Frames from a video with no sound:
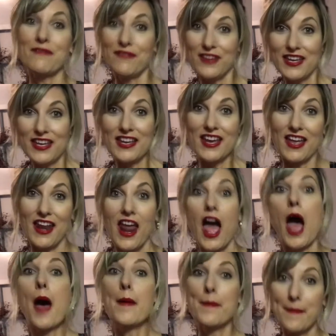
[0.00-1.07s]
vegan
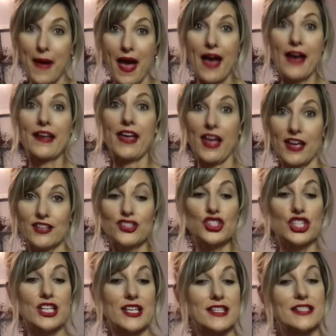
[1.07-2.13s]
mac and
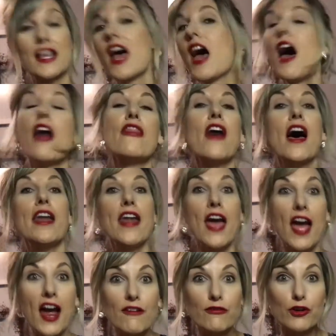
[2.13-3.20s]
cheese that
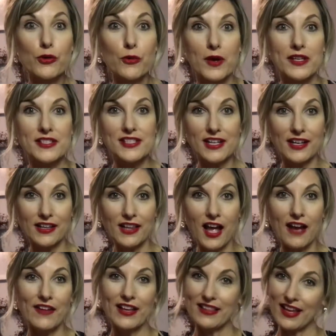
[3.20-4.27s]
everyone's gonna
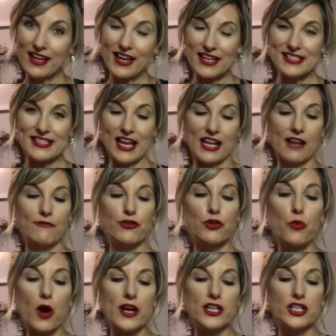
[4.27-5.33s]
love. And like I said, if you
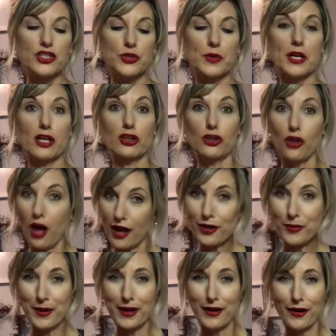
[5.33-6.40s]
want to do it a lot
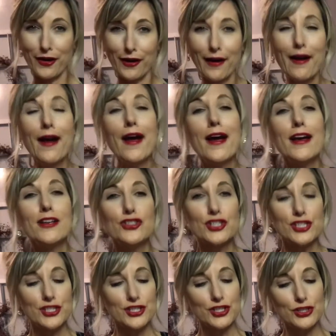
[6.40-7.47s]
quicker,
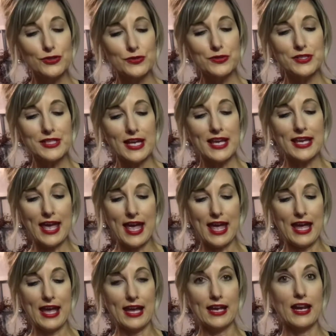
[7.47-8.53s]
just use a
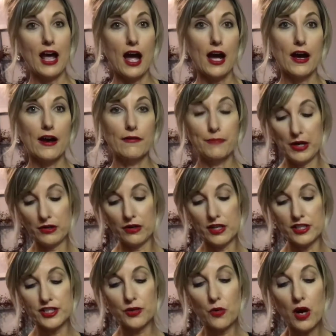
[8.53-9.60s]
can of
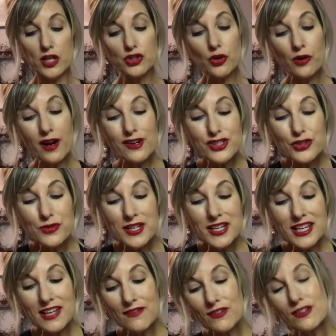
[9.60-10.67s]
butternut squash, or else you can
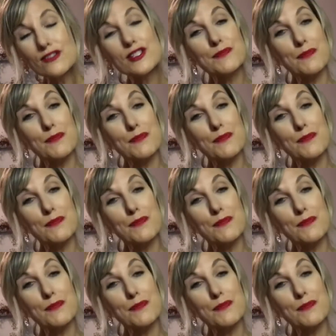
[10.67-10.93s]
even use